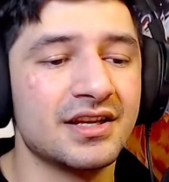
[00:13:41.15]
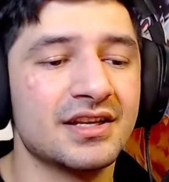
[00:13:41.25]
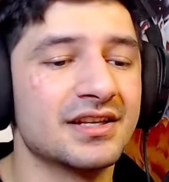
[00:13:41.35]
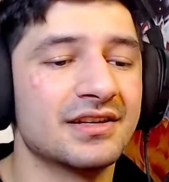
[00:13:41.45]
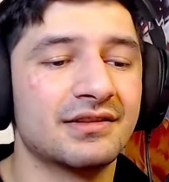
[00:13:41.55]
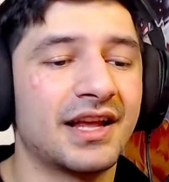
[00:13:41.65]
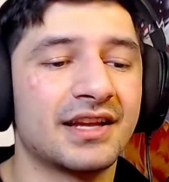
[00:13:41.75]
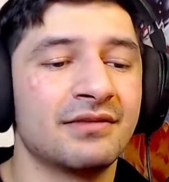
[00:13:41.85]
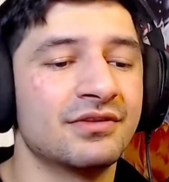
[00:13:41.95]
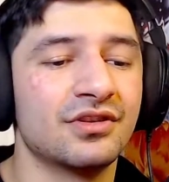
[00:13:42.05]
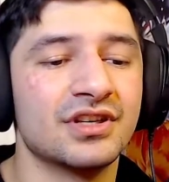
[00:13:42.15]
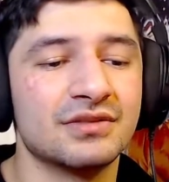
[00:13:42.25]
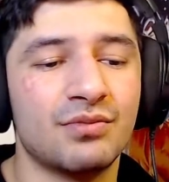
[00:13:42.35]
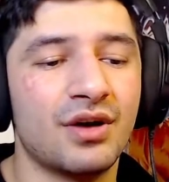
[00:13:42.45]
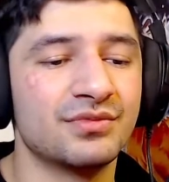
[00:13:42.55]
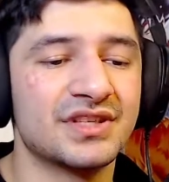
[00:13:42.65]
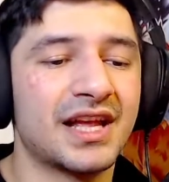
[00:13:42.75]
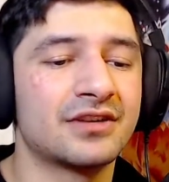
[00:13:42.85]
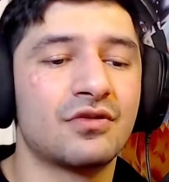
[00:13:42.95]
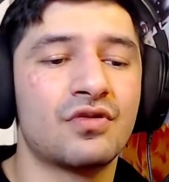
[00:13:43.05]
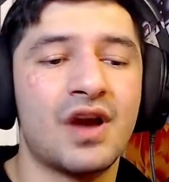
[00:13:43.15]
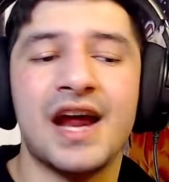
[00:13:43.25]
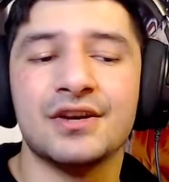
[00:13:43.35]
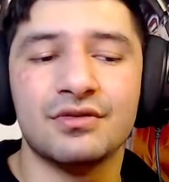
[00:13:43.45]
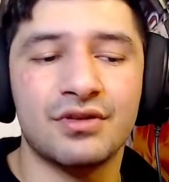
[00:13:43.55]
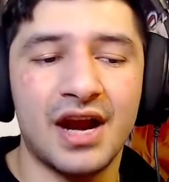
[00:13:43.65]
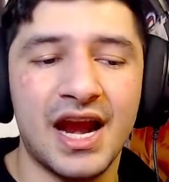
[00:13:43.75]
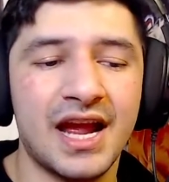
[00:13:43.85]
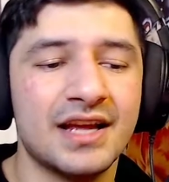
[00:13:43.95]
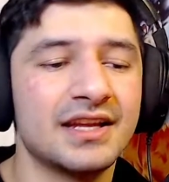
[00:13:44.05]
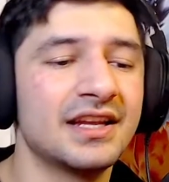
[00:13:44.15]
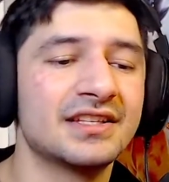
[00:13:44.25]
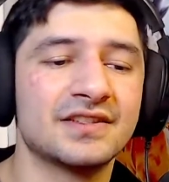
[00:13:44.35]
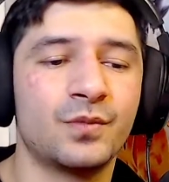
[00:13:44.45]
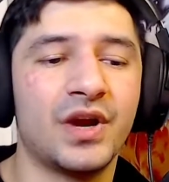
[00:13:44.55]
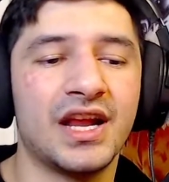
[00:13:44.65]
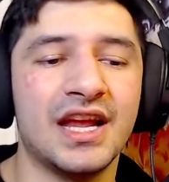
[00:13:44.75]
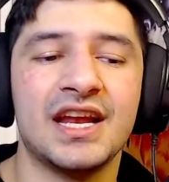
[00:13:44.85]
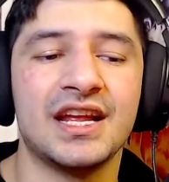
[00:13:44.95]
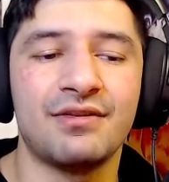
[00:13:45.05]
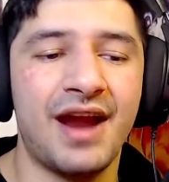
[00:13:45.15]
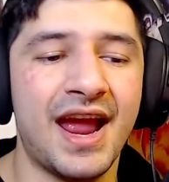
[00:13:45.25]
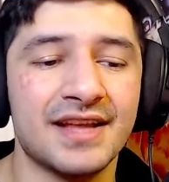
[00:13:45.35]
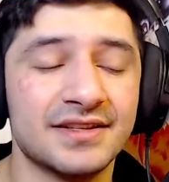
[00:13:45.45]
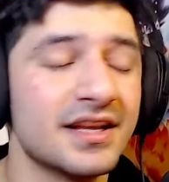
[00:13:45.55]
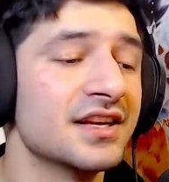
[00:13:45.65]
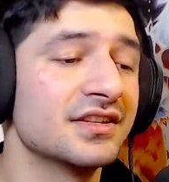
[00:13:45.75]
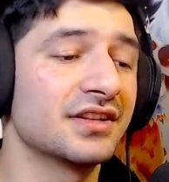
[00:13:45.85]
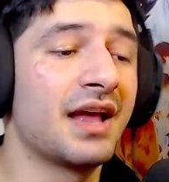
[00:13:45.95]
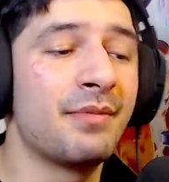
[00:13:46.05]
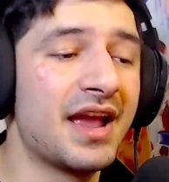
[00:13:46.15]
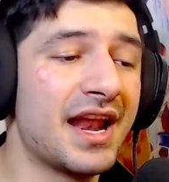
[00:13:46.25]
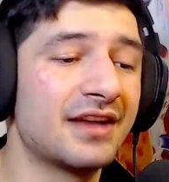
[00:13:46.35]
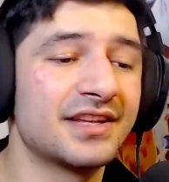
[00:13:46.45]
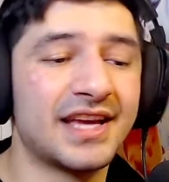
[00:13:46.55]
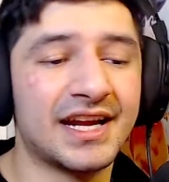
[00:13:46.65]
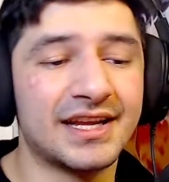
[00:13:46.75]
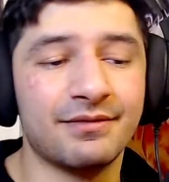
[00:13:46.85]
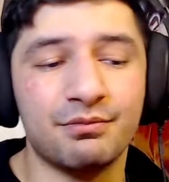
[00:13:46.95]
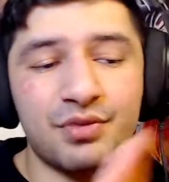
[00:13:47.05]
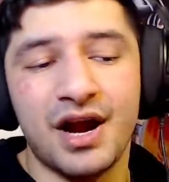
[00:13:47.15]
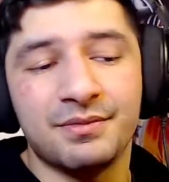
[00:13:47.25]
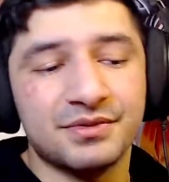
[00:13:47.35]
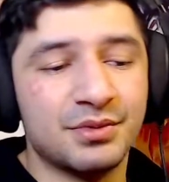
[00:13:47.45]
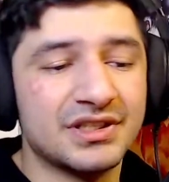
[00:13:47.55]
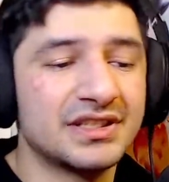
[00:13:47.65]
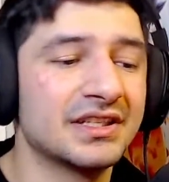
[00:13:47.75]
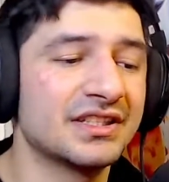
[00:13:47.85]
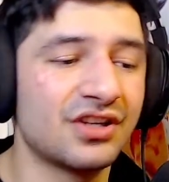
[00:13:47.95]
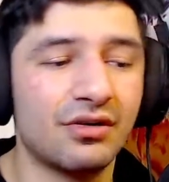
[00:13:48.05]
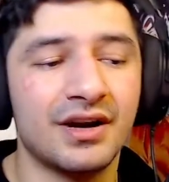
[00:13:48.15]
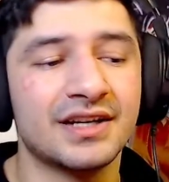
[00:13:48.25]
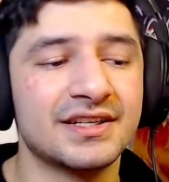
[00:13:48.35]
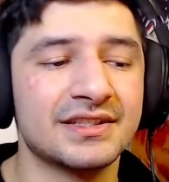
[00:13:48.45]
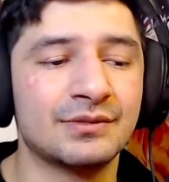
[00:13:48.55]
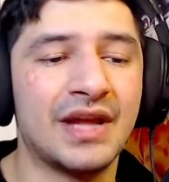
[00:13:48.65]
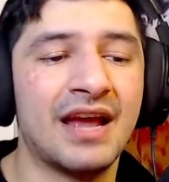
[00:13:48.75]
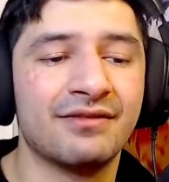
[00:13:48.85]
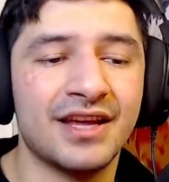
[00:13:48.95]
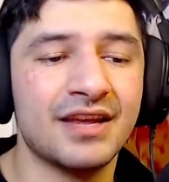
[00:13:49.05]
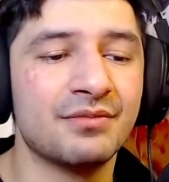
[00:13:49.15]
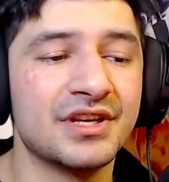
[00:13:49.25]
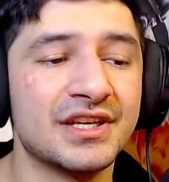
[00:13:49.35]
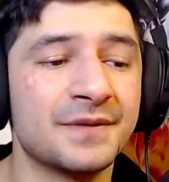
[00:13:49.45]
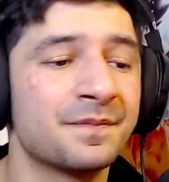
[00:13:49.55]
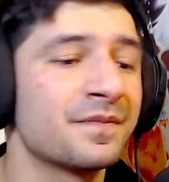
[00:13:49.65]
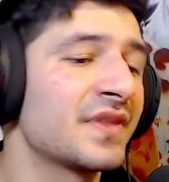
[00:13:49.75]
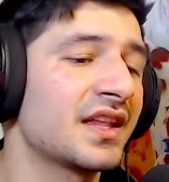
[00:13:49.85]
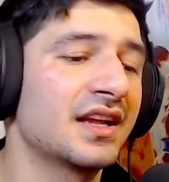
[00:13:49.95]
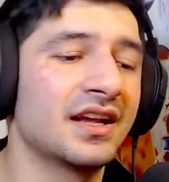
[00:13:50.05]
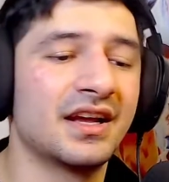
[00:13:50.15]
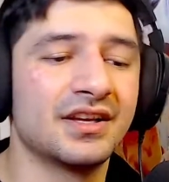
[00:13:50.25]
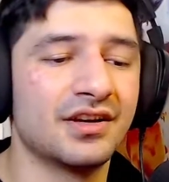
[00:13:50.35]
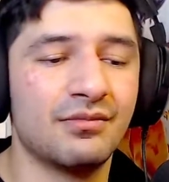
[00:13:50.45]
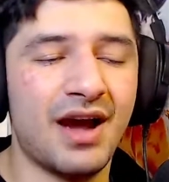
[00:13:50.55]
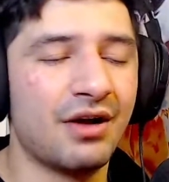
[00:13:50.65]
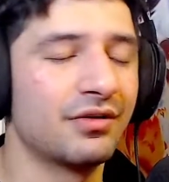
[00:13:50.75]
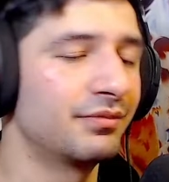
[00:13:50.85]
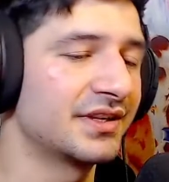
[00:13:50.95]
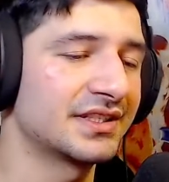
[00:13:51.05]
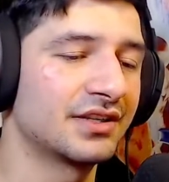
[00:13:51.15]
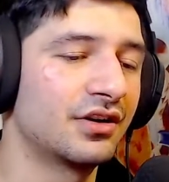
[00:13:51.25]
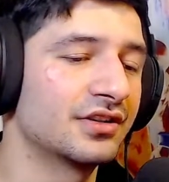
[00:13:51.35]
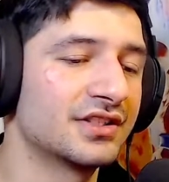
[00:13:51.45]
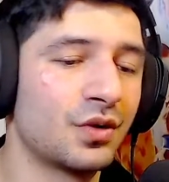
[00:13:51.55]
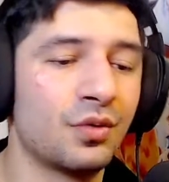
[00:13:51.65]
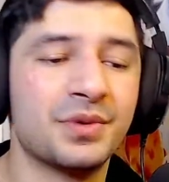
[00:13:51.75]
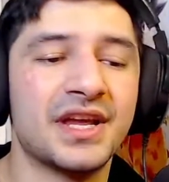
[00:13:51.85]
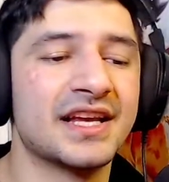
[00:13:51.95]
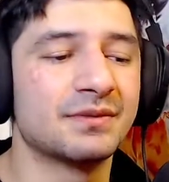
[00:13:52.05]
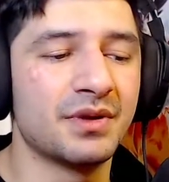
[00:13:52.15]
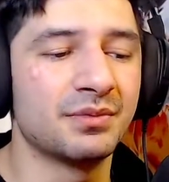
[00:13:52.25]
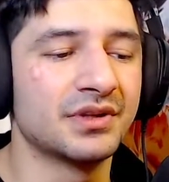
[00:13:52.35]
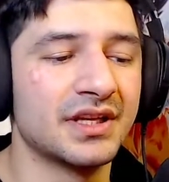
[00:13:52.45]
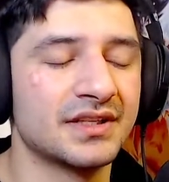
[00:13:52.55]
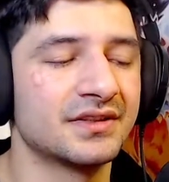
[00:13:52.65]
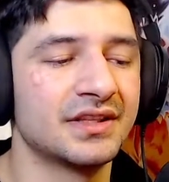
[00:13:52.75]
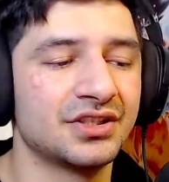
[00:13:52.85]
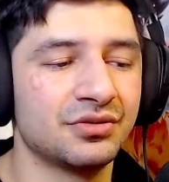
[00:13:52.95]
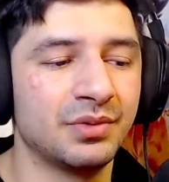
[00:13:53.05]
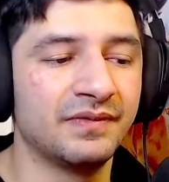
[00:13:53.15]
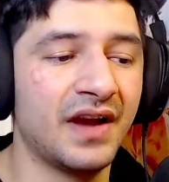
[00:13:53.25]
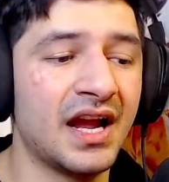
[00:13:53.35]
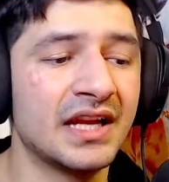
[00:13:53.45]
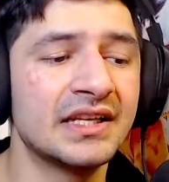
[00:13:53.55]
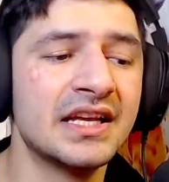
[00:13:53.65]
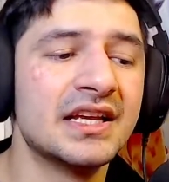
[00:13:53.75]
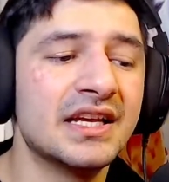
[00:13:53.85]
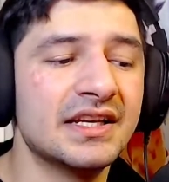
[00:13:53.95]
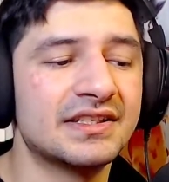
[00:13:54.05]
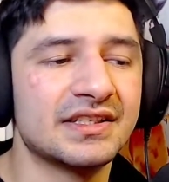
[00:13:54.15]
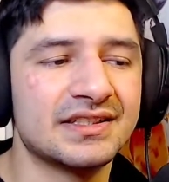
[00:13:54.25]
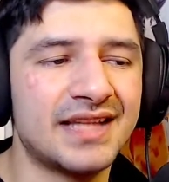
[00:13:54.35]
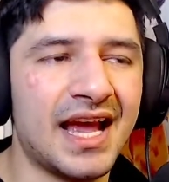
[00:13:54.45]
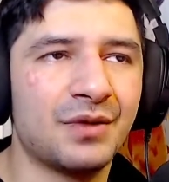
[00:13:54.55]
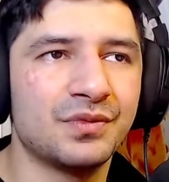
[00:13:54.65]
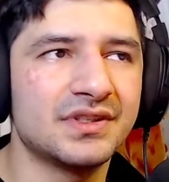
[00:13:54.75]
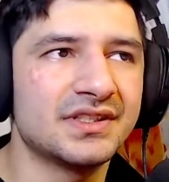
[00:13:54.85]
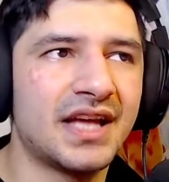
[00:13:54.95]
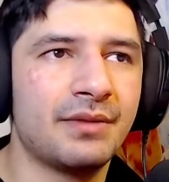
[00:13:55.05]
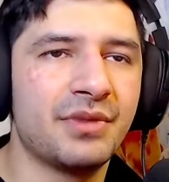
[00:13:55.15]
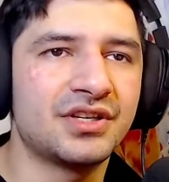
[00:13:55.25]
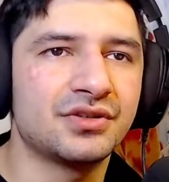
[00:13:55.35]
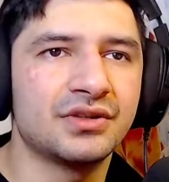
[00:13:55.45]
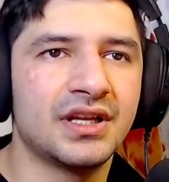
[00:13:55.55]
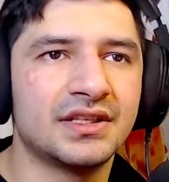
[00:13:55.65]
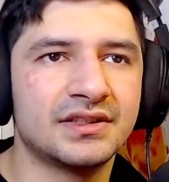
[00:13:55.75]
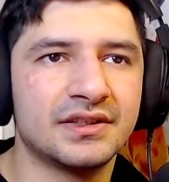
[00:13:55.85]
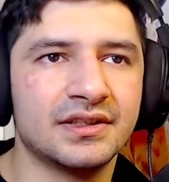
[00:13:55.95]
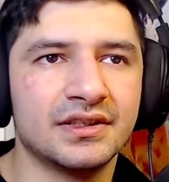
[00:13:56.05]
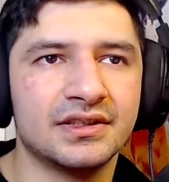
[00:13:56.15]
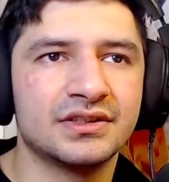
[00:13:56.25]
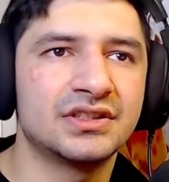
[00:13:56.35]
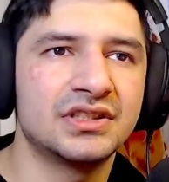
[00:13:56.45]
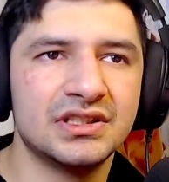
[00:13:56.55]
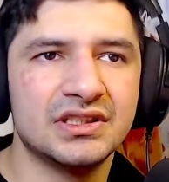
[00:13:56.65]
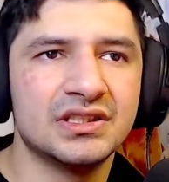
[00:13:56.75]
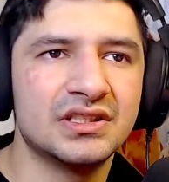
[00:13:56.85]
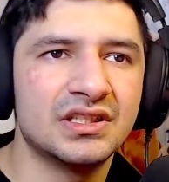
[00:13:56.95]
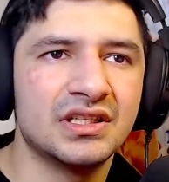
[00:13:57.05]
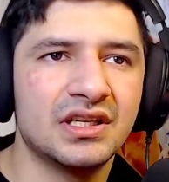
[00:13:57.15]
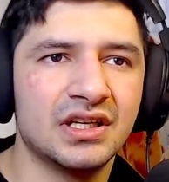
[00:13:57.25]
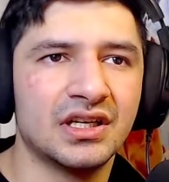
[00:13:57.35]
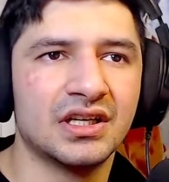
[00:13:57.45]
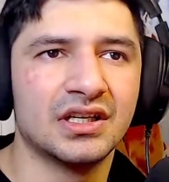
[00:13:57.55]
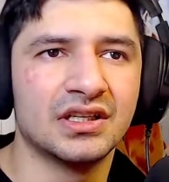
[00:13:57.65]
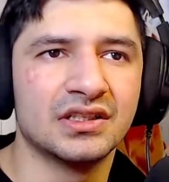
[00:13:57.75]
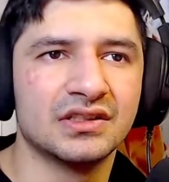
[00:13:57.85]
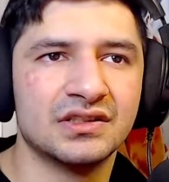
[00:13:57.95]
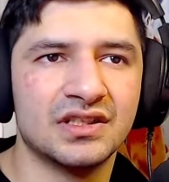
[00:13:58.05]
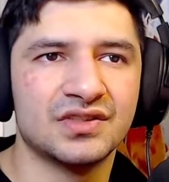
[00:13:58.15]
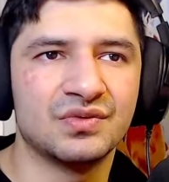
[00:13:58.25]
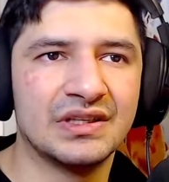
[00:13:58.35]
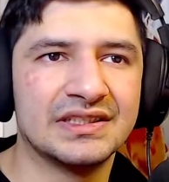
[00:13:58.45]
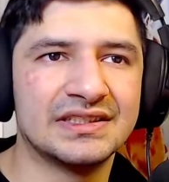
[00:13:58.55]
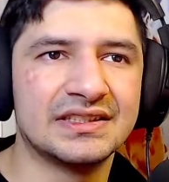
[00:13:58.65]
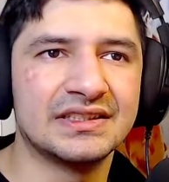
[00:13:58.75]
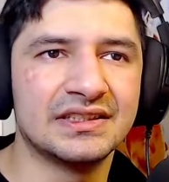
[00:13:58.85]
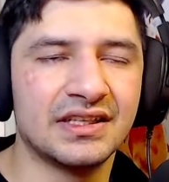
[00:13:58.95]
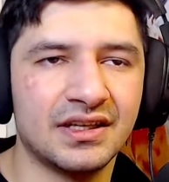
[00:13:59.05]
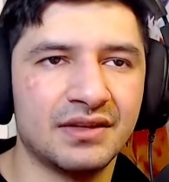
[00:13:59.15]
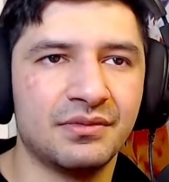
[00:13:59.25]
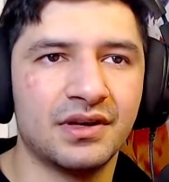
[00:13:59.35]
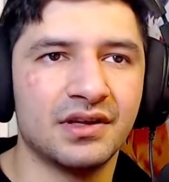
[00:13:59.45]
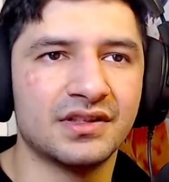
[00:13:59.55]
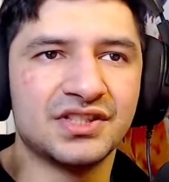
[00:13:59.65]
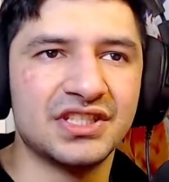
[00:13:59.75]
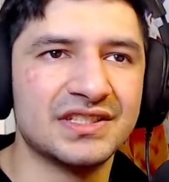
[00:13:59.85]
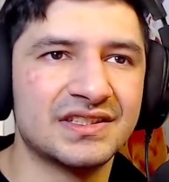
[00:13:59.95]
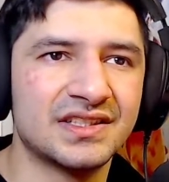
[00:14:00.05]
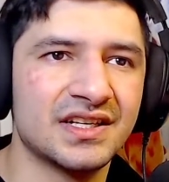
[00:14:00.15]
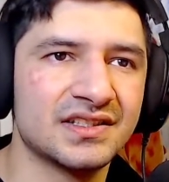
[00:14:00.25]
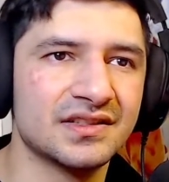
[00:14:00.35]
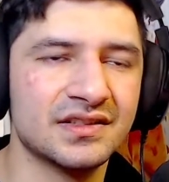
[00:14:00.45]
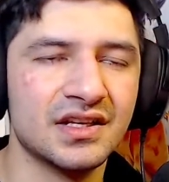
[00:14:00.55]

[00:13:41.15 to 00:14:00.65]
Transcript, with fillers: Yeah, like even though his mom is like, "Don't cry, don't cry," he just went ahead and cries. So that man out. They got to give him props, but still, it's all right because we have Amy, uh, you know, my basically all these old PS people there, so they should be fine. It's just that we just got to make sure that uh, she uh, doesn't really see the Chi's uh, cheese uh, cousin,